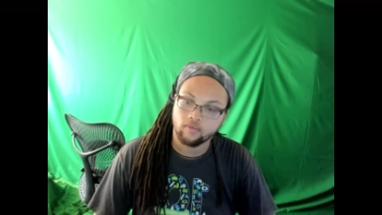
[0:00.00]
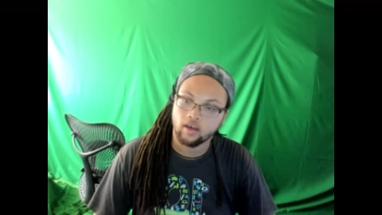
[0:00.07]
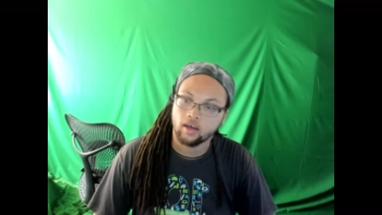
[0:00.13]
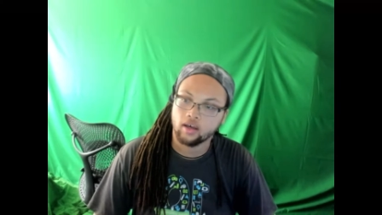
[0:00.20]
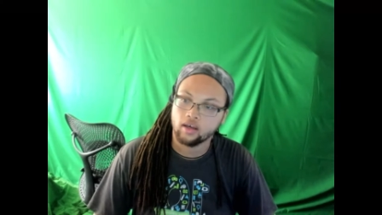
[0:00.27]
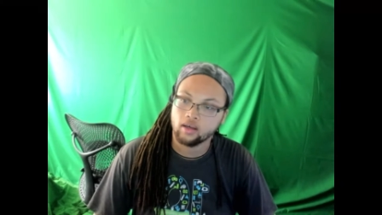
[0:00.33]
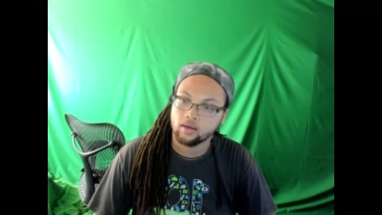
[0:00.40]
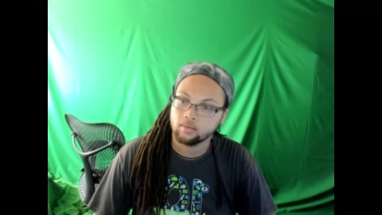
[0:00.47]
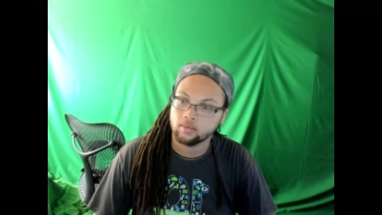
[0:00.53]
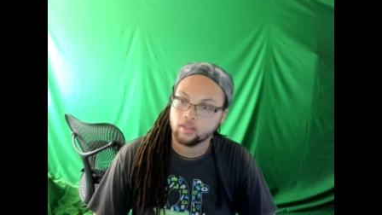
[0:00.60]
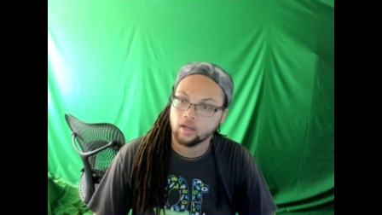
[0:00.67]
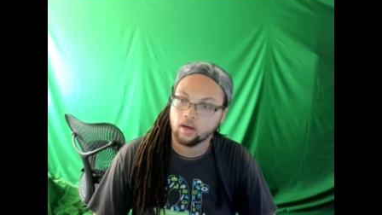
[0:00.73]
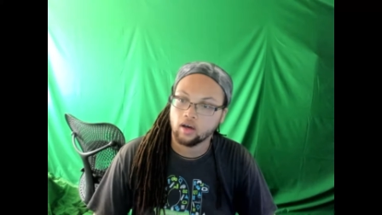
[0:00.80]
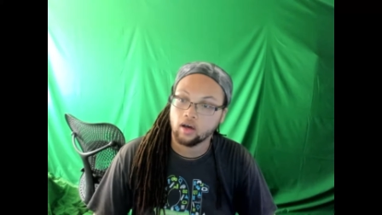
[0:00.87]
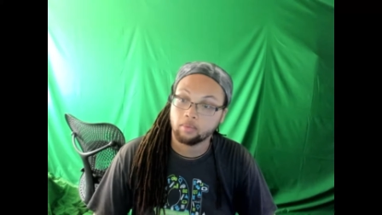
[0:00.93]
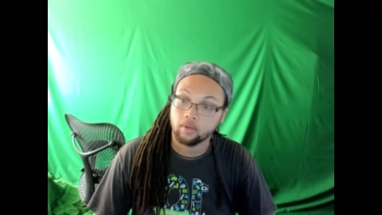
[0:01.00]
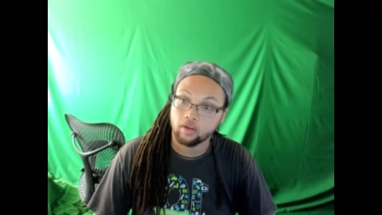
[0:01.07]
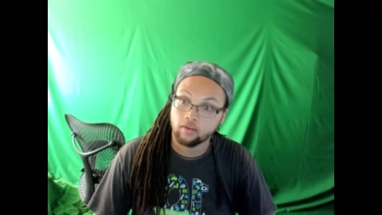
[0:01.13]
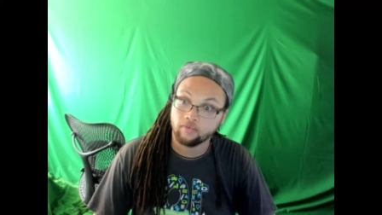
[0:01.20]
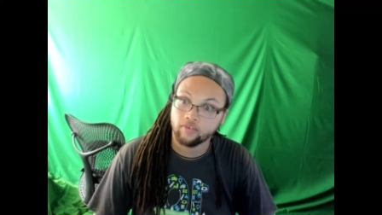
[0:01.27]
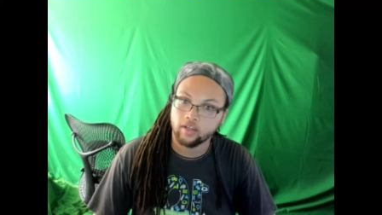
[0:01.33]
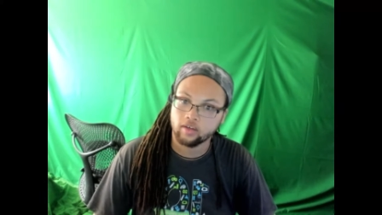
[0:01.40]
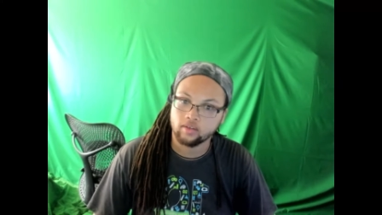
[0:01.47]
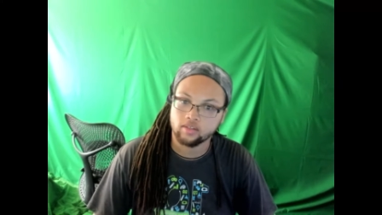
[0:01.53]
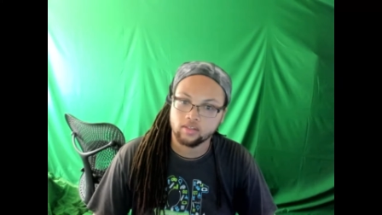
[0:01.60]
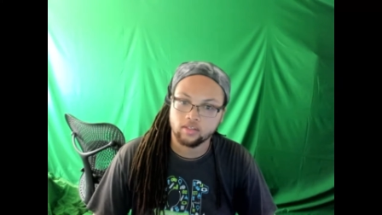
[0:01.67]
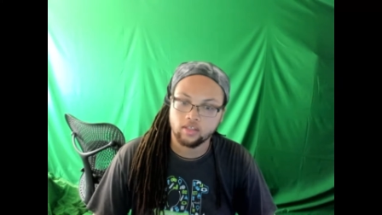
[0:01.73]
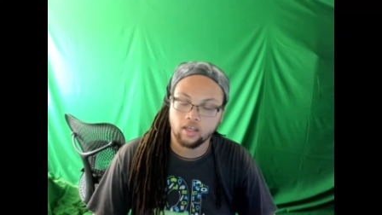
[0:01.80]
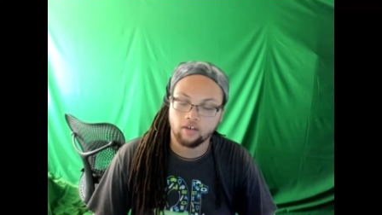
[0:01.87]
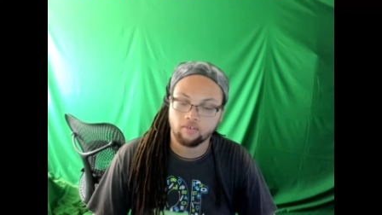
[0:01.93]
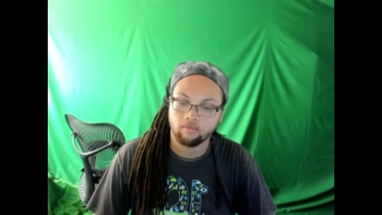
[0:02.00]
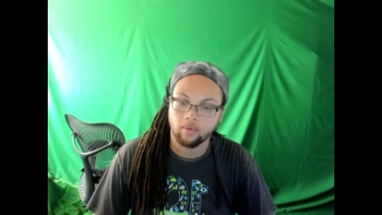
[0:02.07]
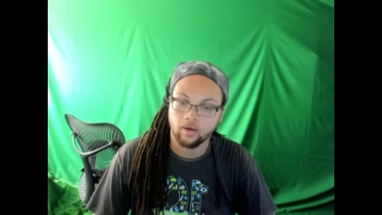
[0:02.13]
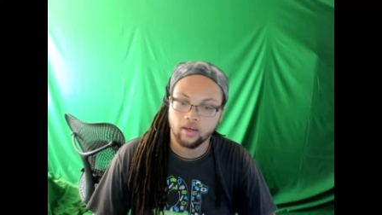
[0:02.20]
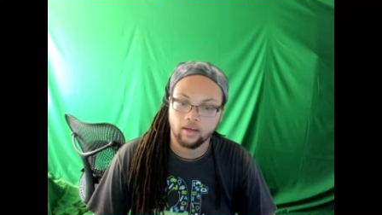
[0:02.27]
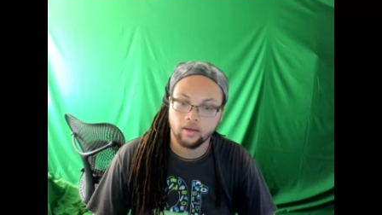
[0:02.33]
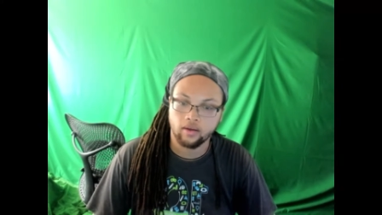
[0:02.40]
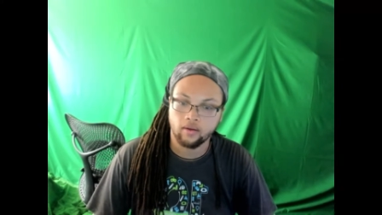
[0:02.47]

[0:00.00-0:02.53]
uploaded videos and stuff, but,